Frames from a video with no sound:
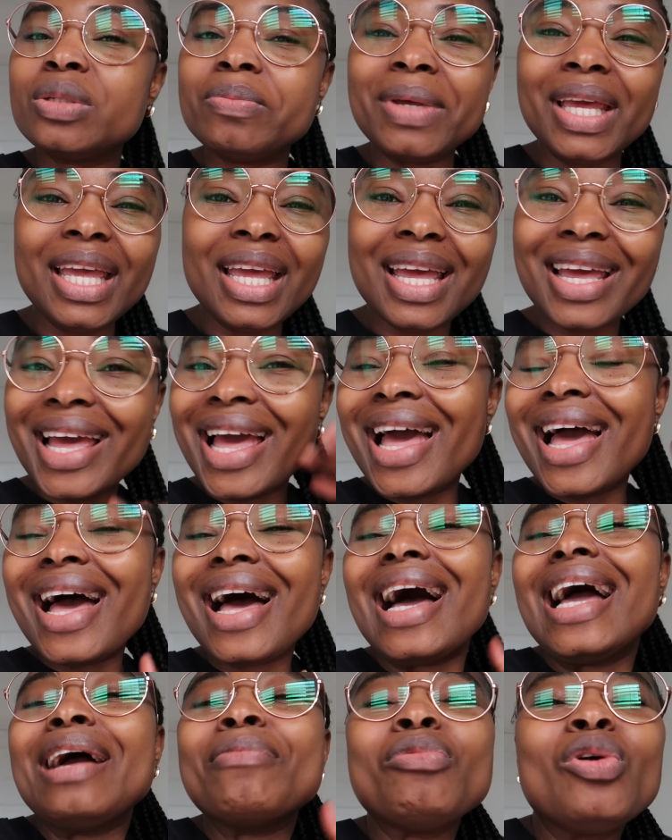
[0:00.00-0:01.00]
to me,
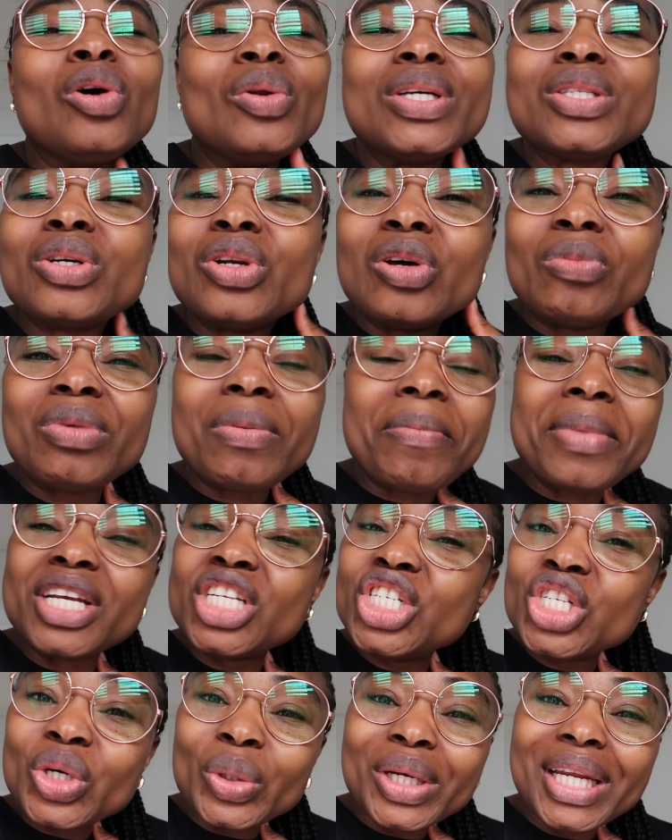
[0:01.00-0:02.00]
I am always going to be
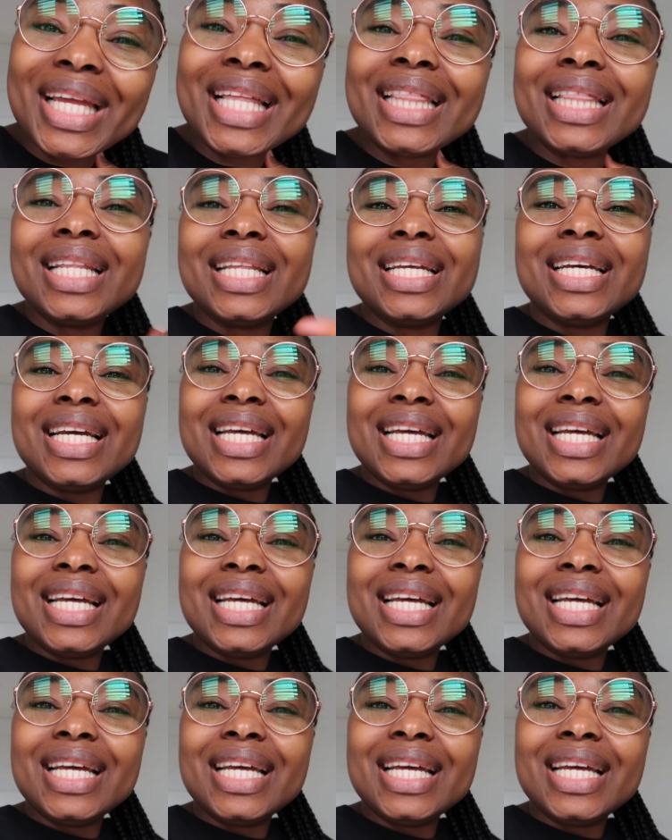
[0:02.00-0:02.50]
mentioning